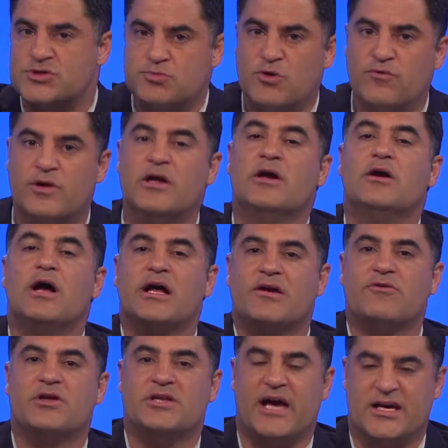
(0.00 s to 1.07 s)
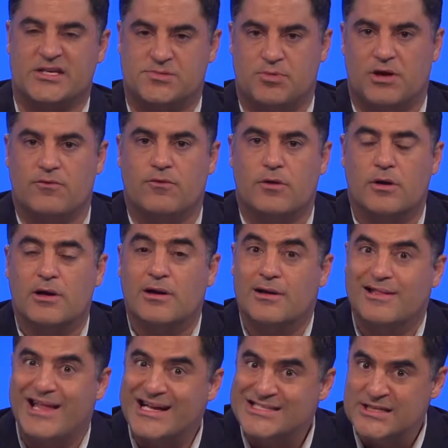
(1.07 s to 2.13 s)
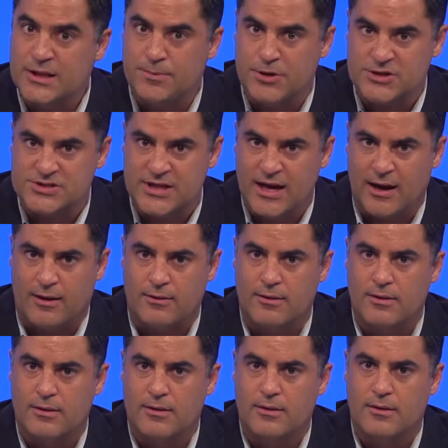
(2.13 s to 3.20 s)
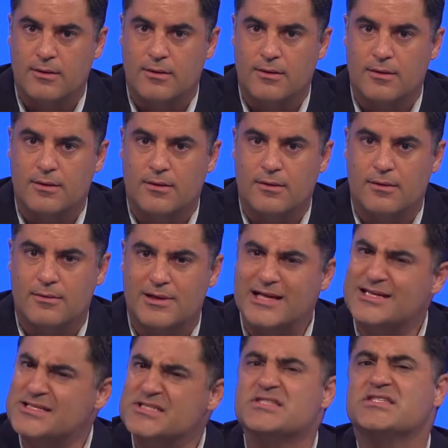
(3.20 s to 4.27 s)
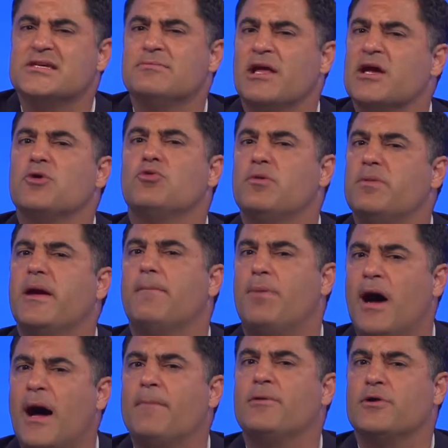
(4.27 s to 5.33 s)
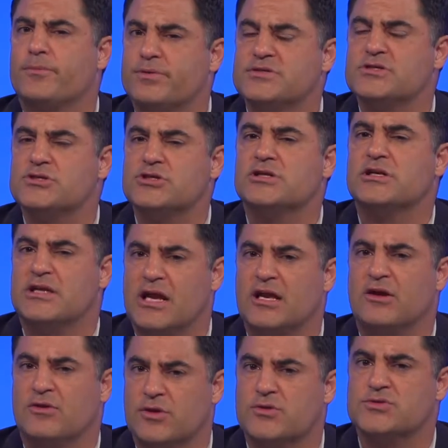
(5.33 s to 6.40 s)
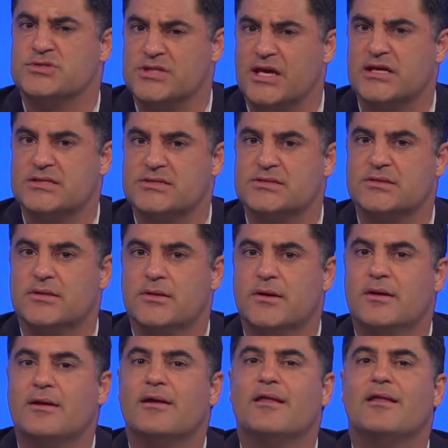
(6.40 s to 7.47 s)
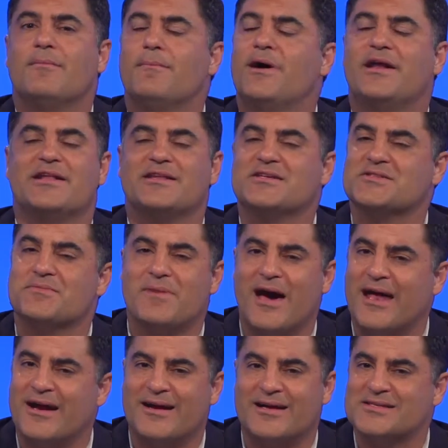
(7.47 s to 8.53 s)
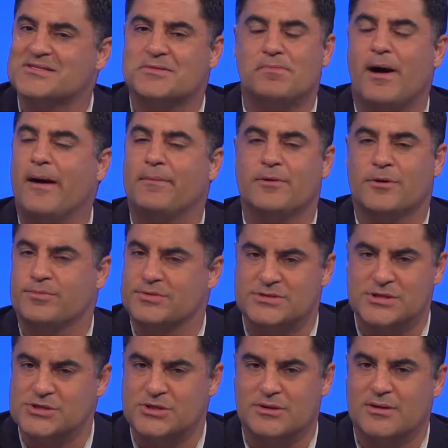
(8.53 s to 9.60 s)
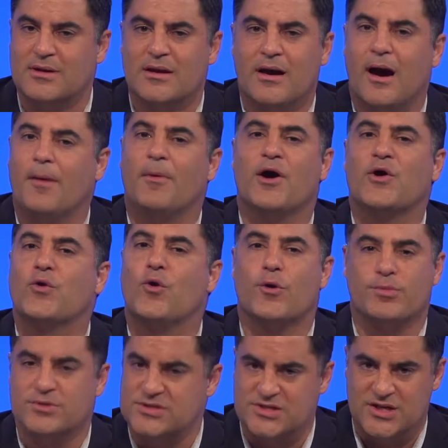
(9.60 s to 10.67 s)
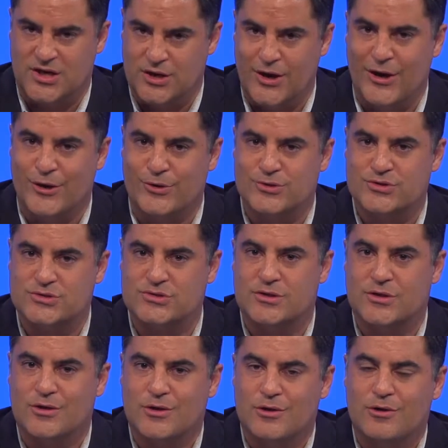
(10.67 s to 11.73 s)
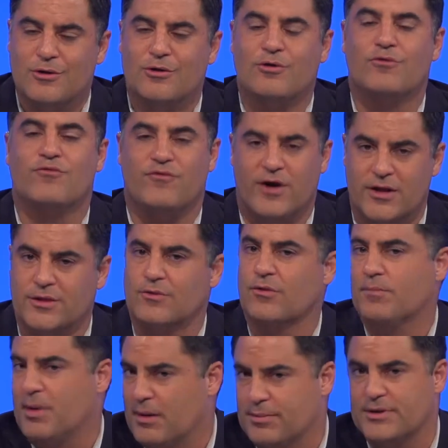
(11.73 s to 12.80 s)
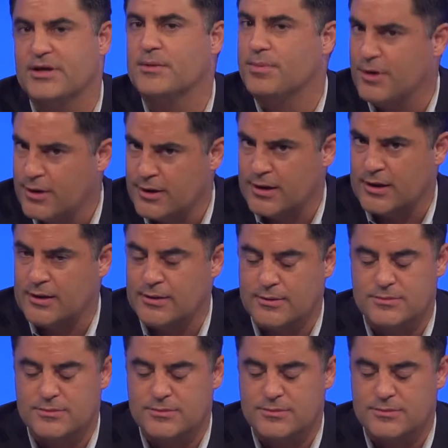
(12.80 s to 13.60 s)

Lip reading: Just move it, I'll give you a tax break for it. That's in the books now. That doesn't seem like it would be a popular position in any of those states. But it doesn't matter because it's a popular position among corporate CEOs who fund the Republican Party.